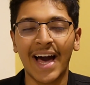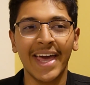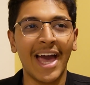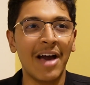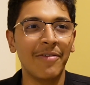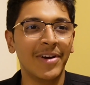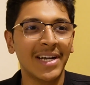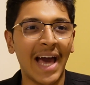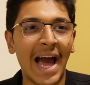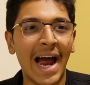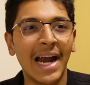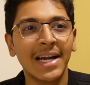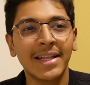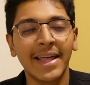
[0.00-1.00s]
I haven't
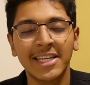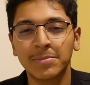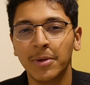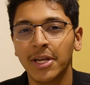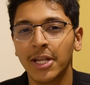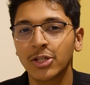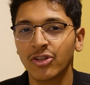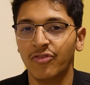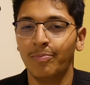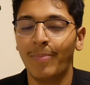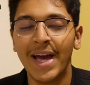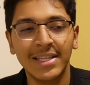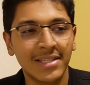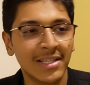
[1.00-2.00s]
had the experience of
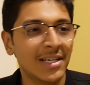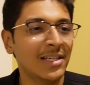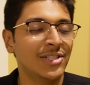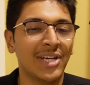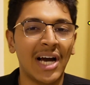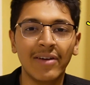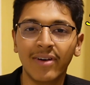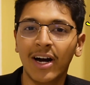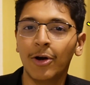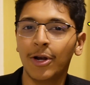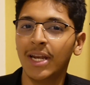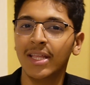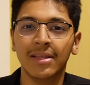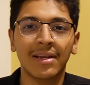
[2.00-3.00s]
Python, Java
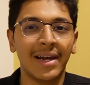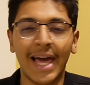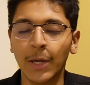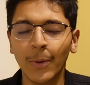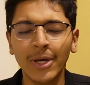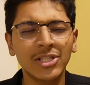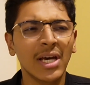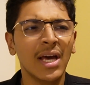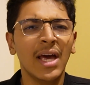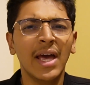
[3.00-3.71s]
or any other language.